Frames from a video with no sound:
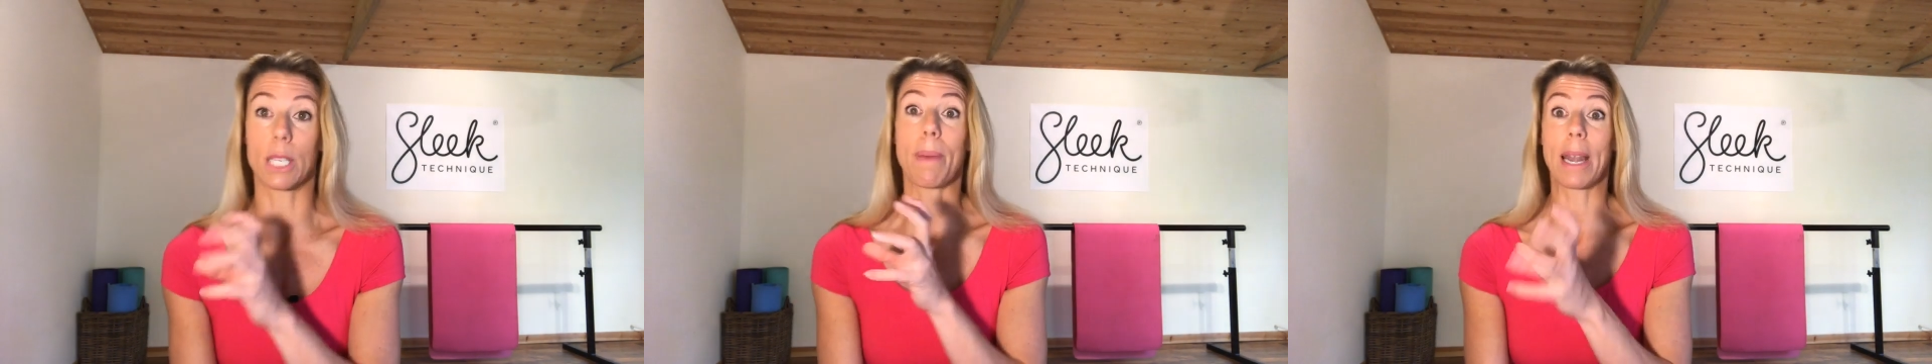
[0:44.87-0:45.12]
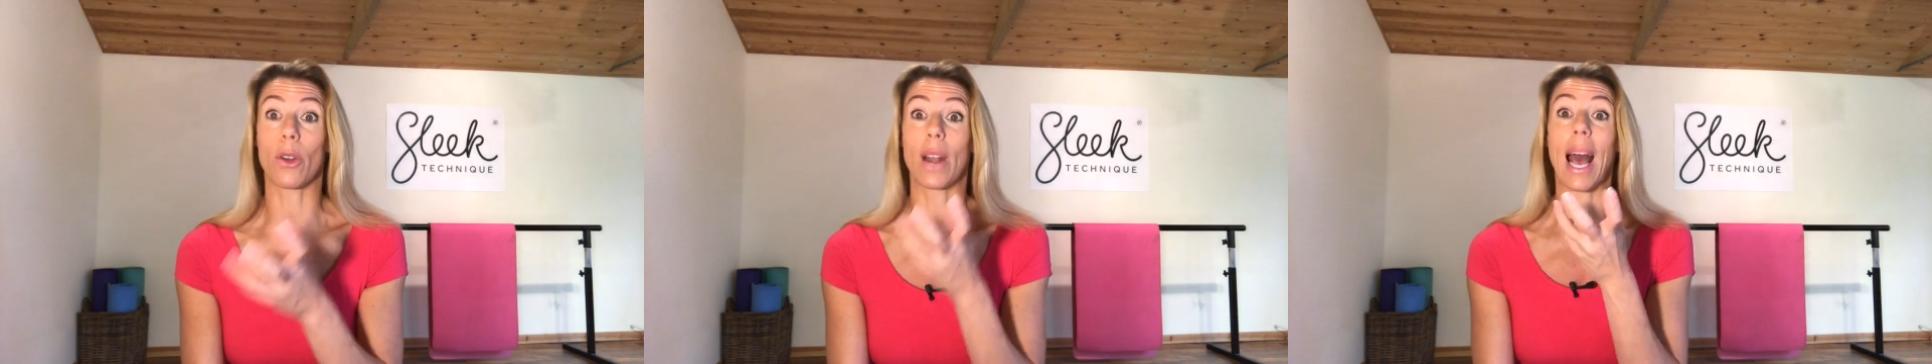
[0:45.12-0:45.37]

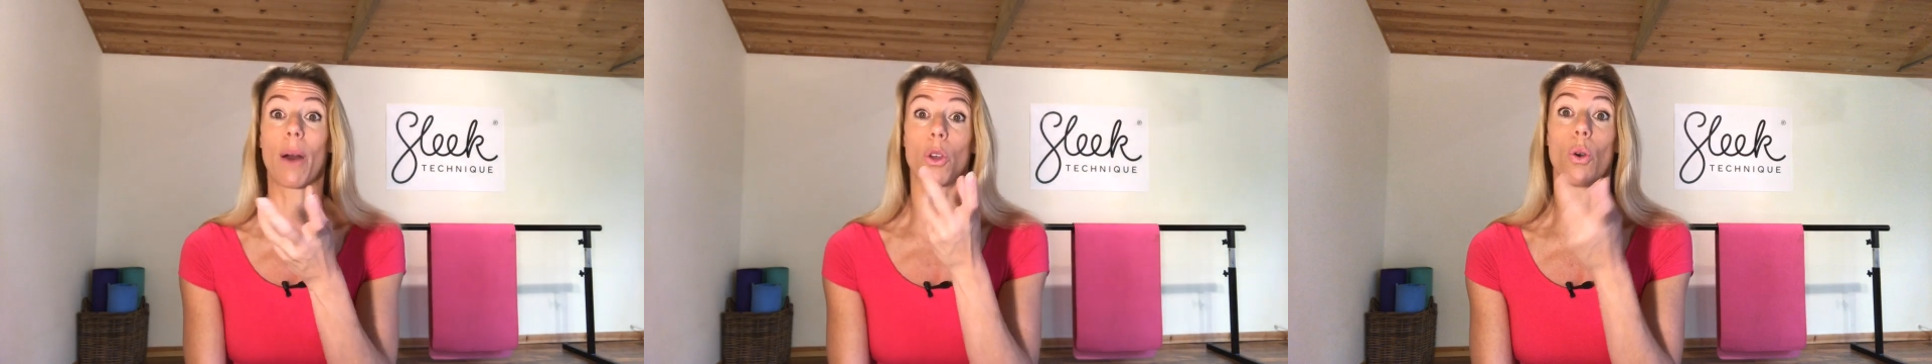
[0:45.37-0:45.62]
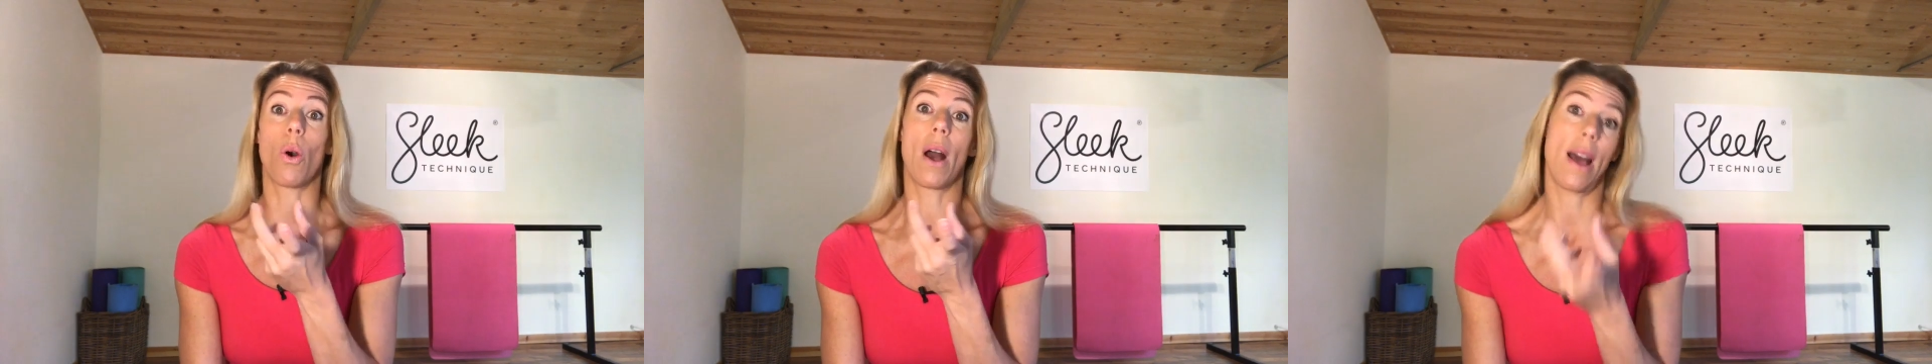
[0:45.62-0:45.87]
depending on how
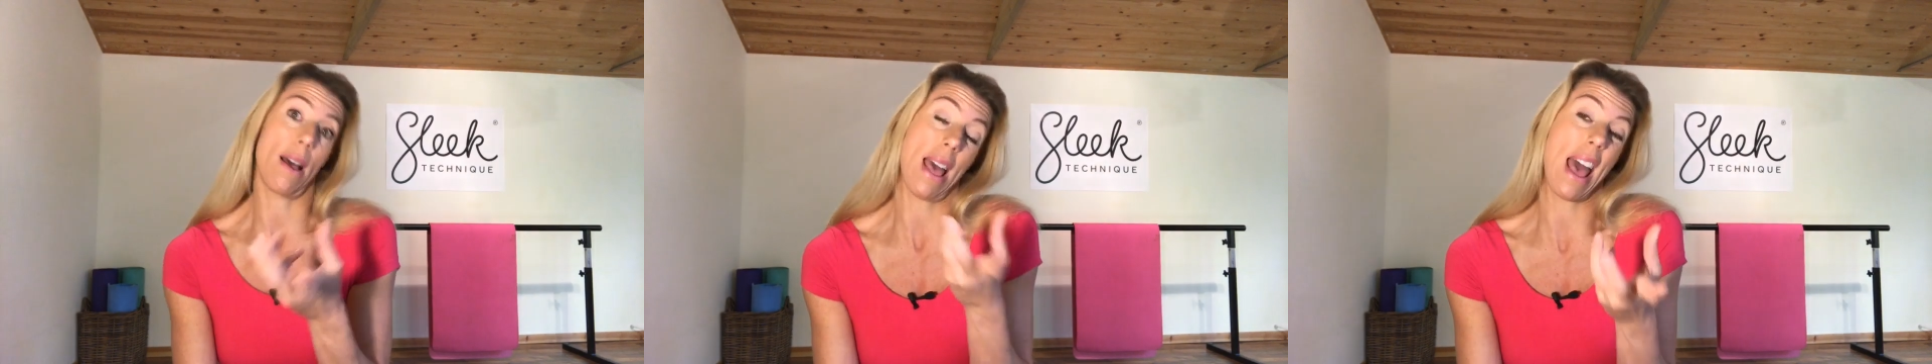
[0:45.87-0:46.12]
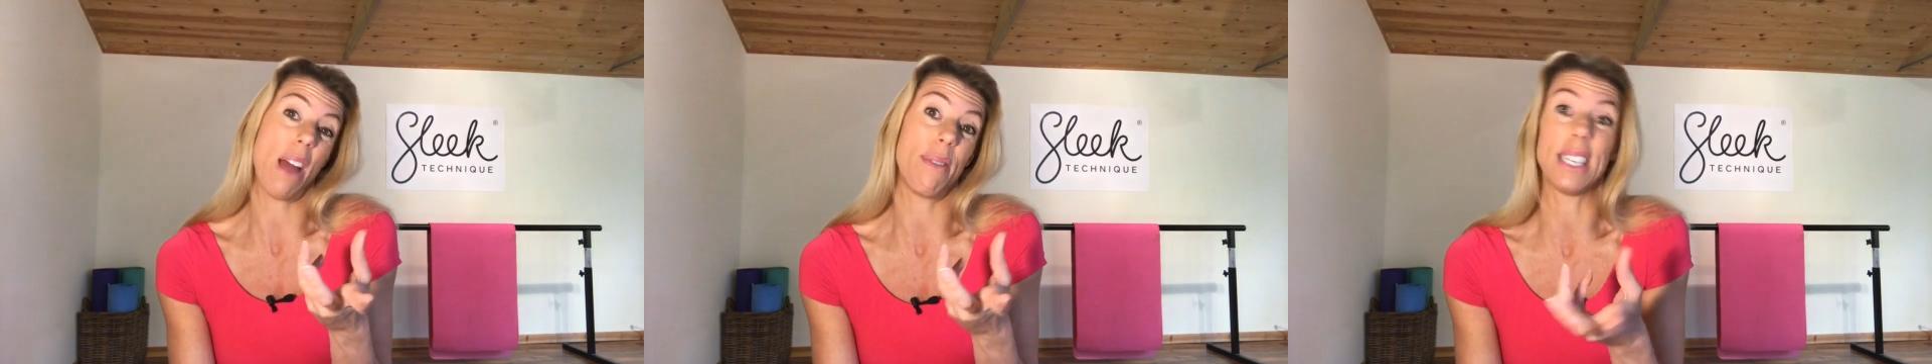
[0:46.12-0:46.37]
your
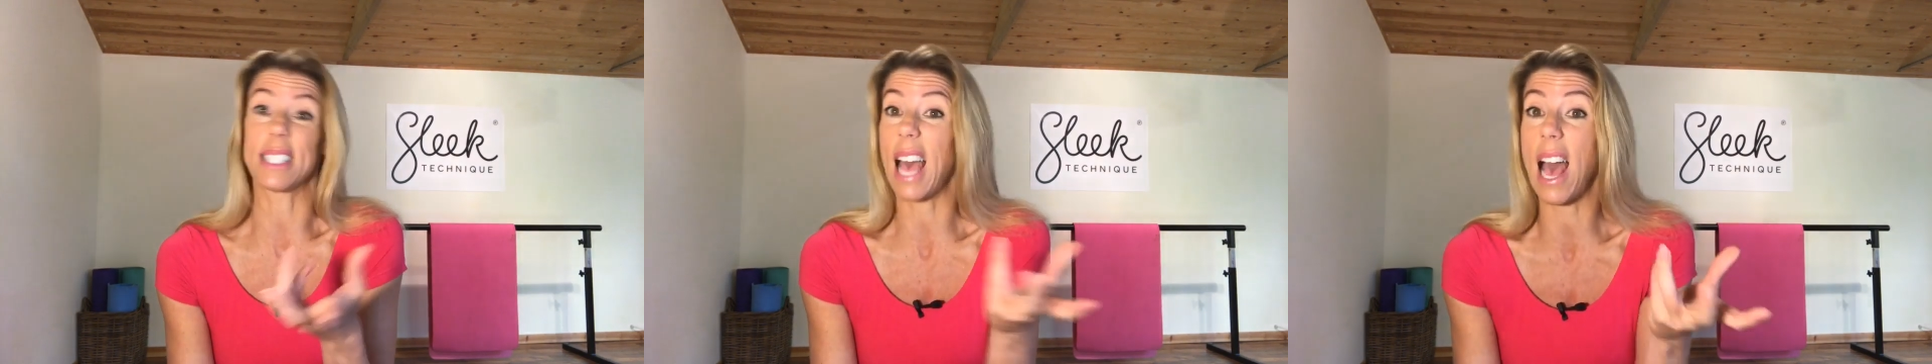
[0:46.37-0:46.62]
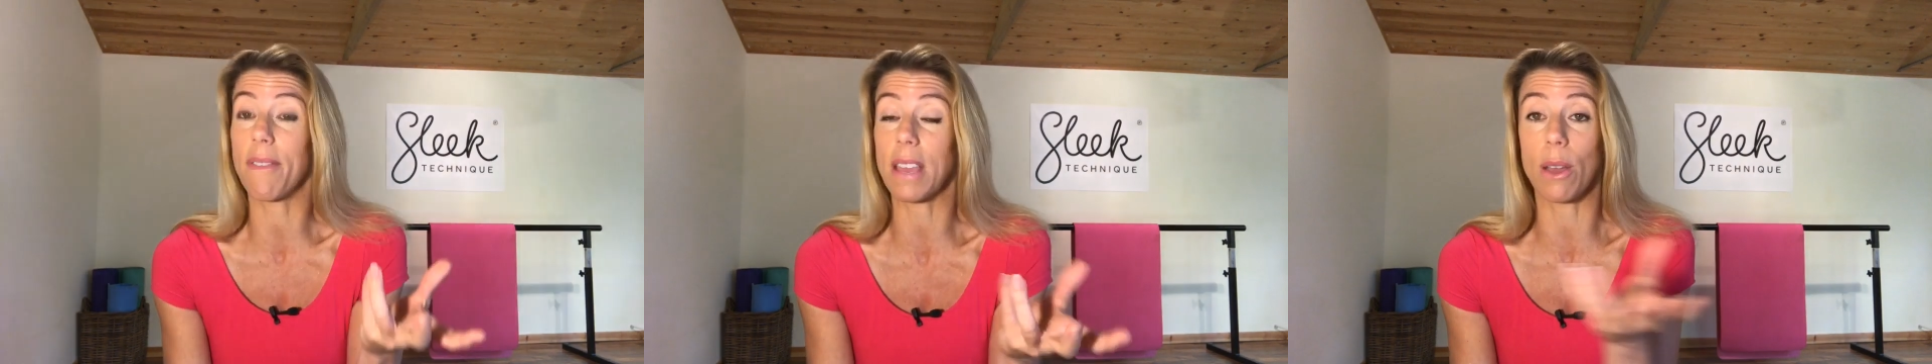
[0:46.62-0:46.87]
hair is,
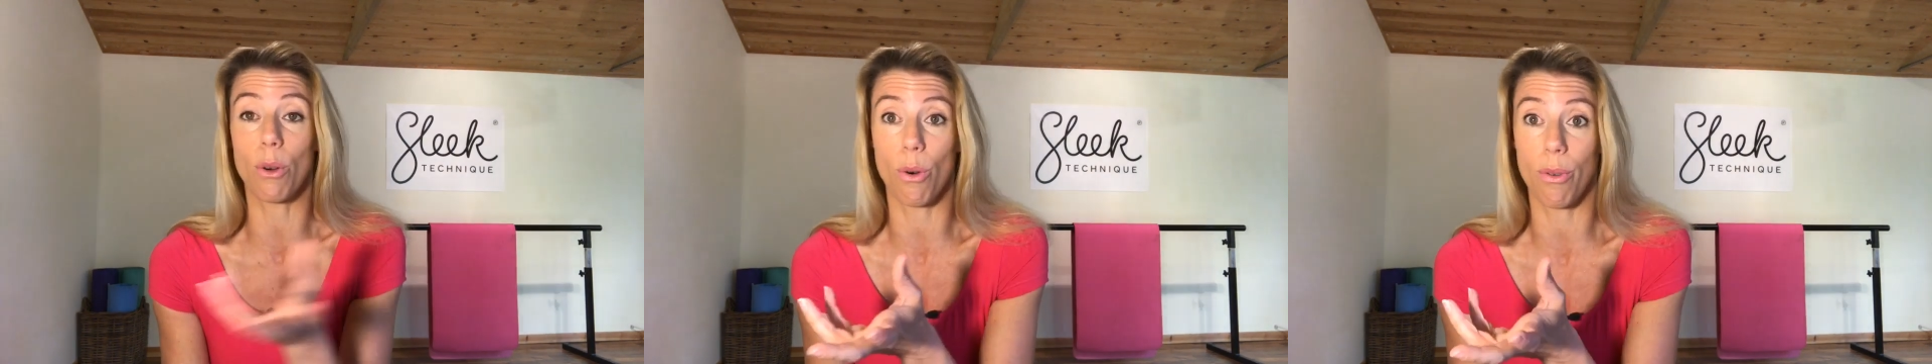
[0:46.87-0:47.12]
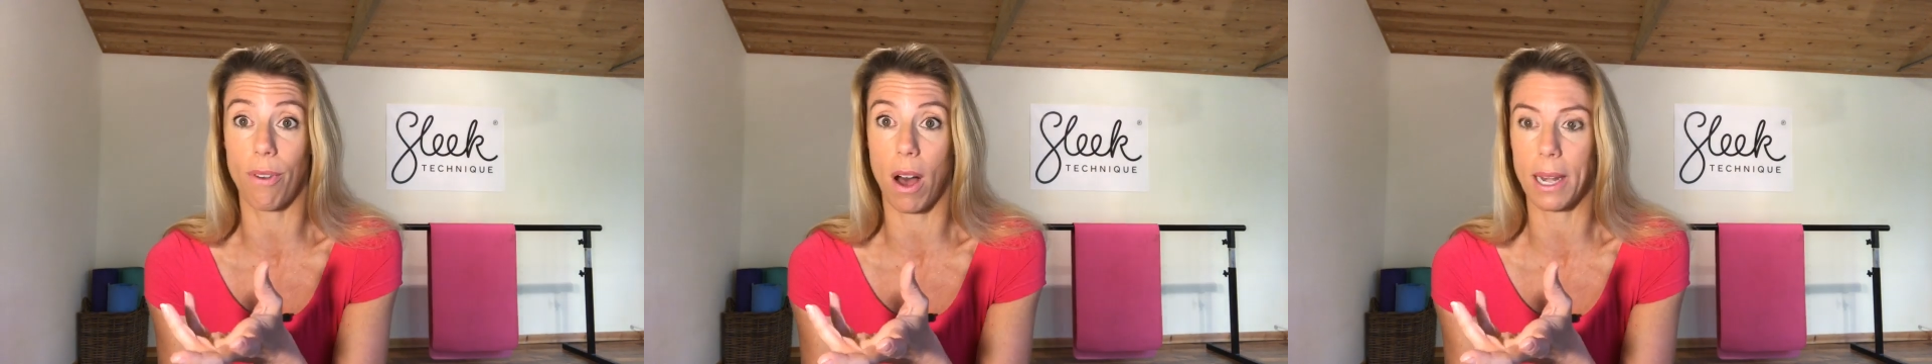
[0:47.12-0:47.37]
heavy or
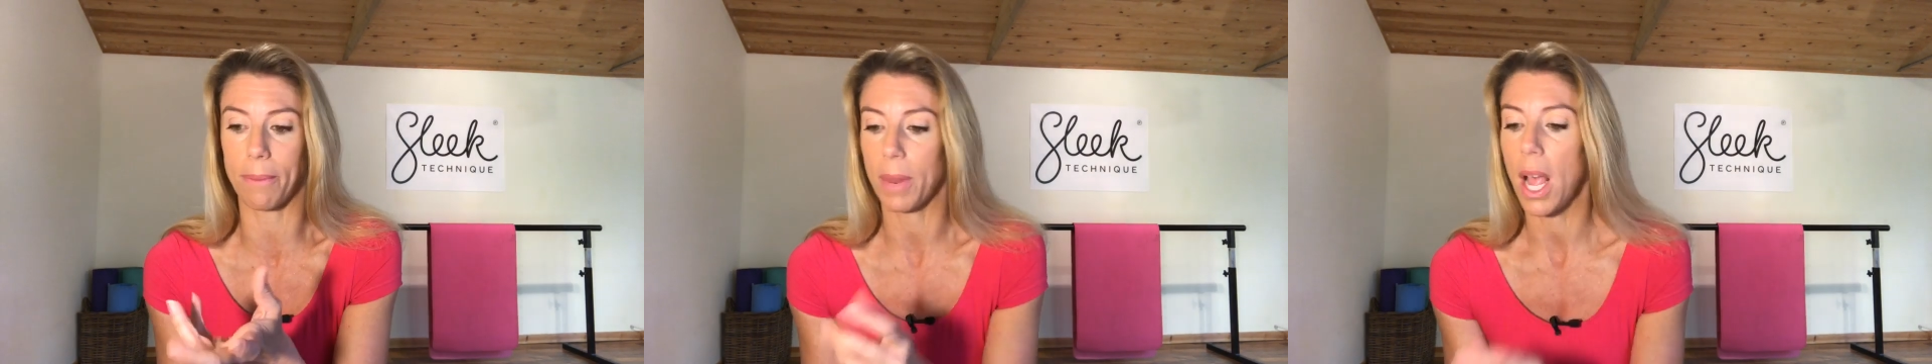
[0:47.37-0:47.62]
fine.